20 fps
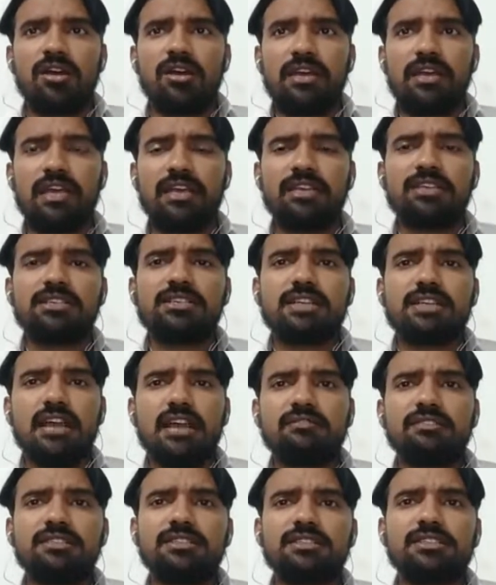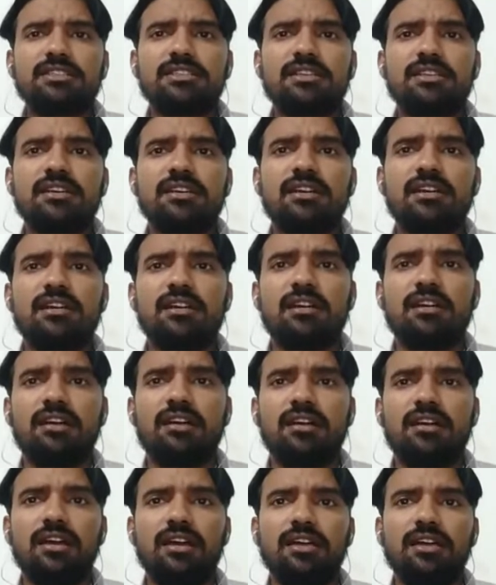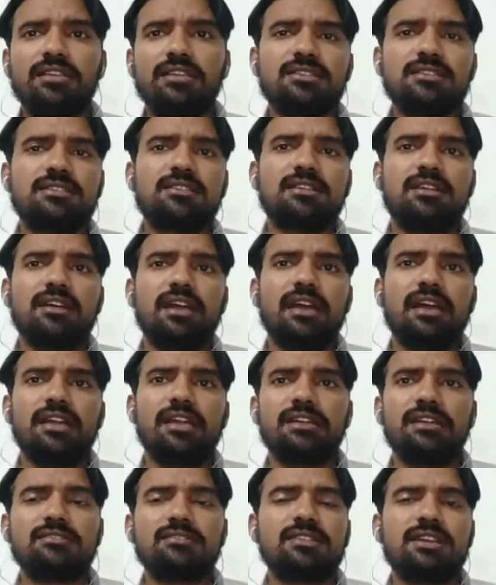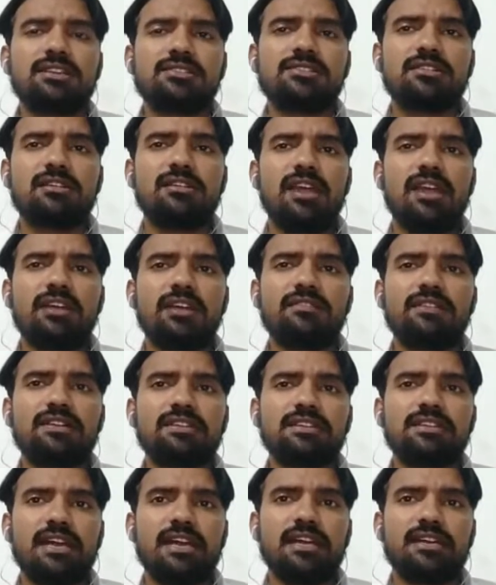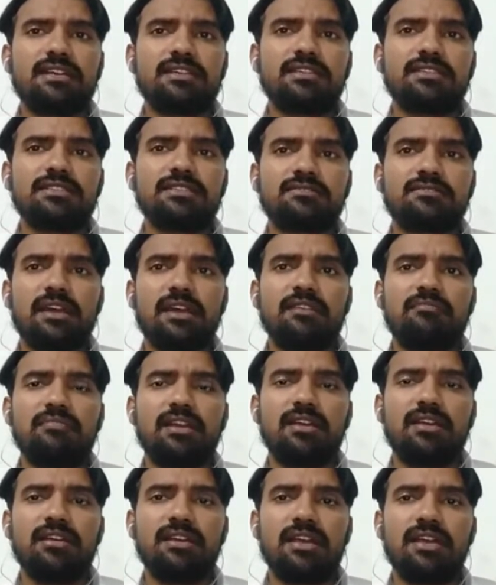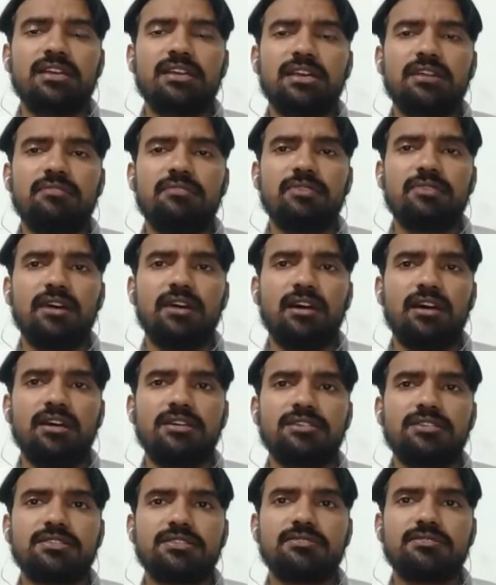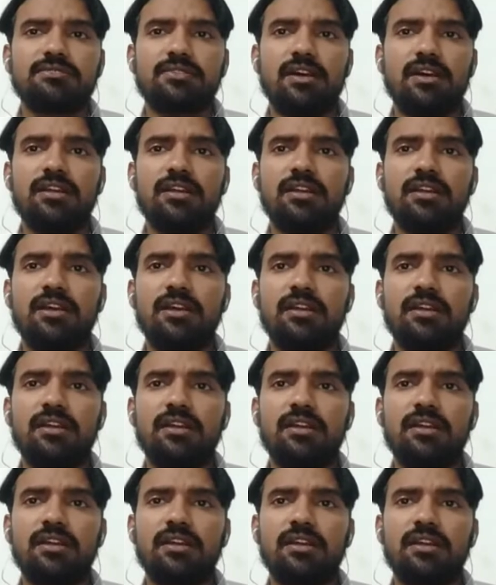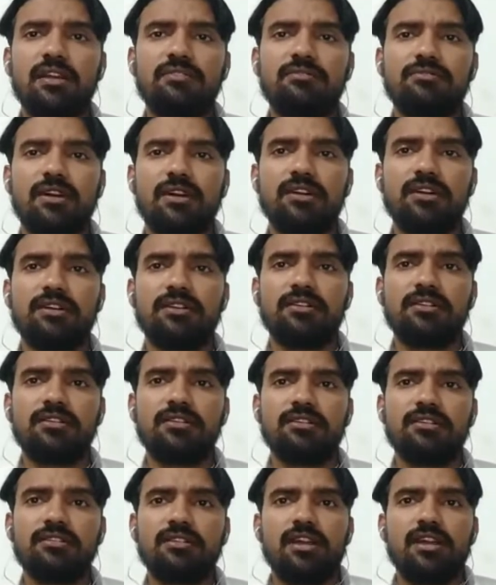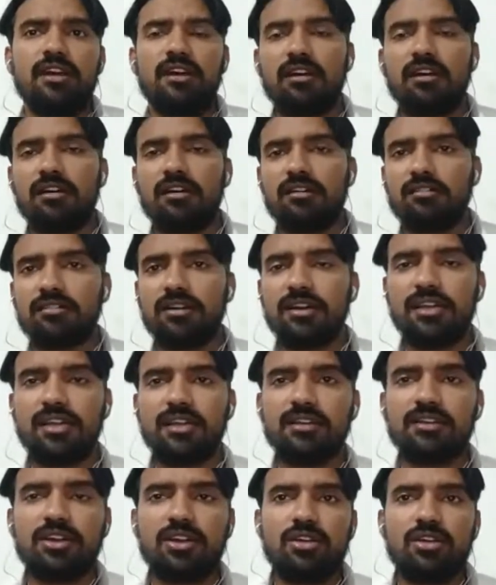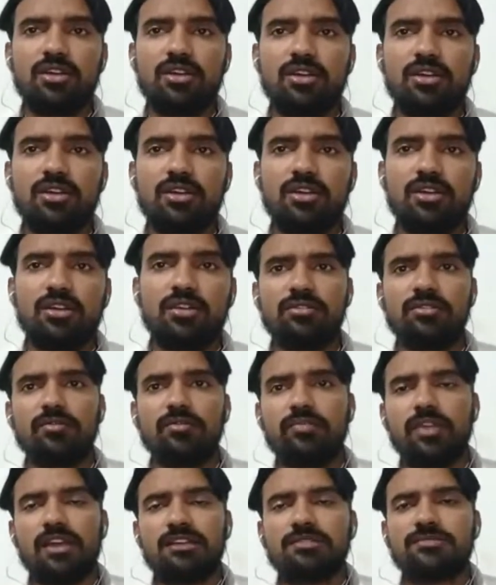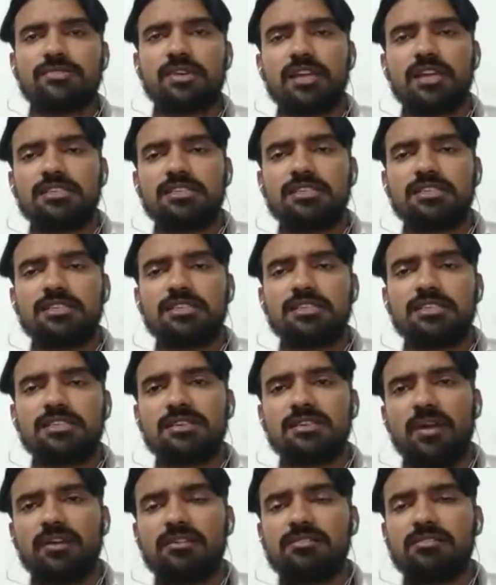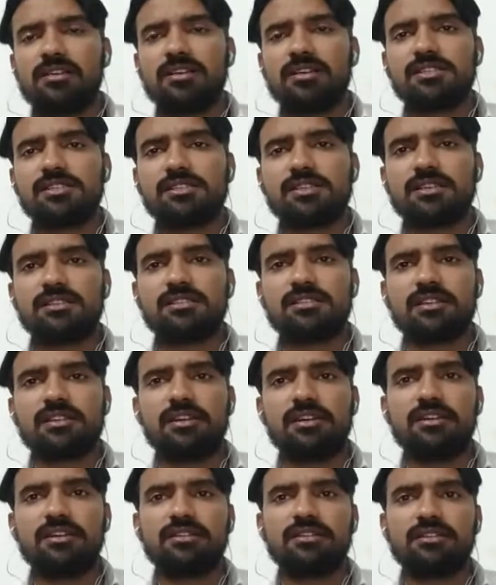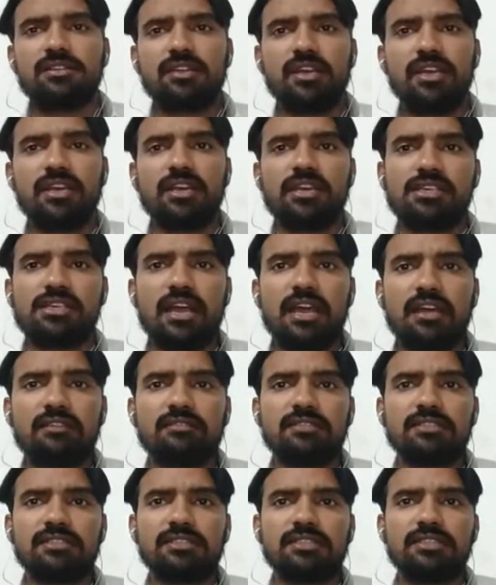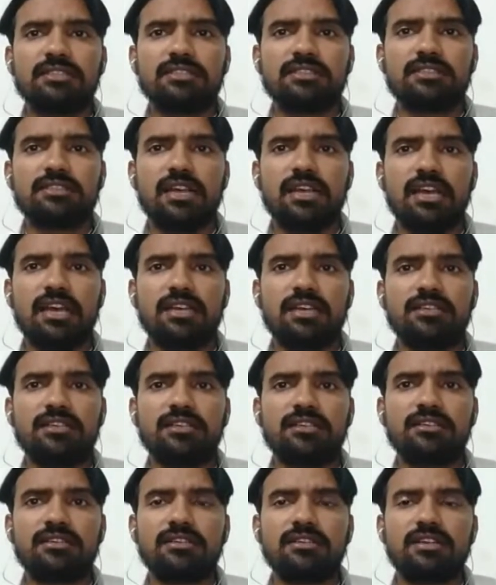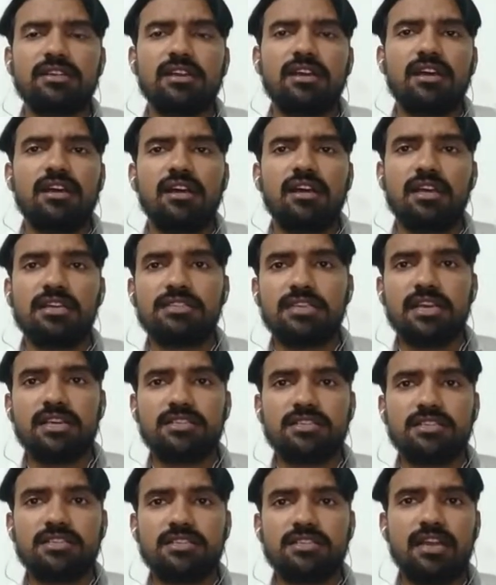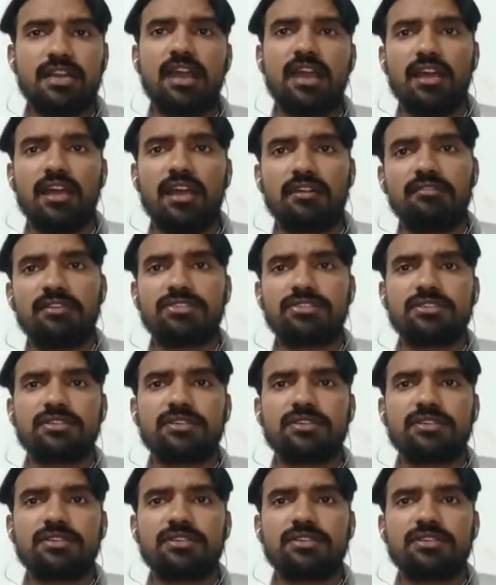English language is an international language, and it is very mandatory for us for learning, for reading. So as far as Pakistan is concerned, English language is a second language,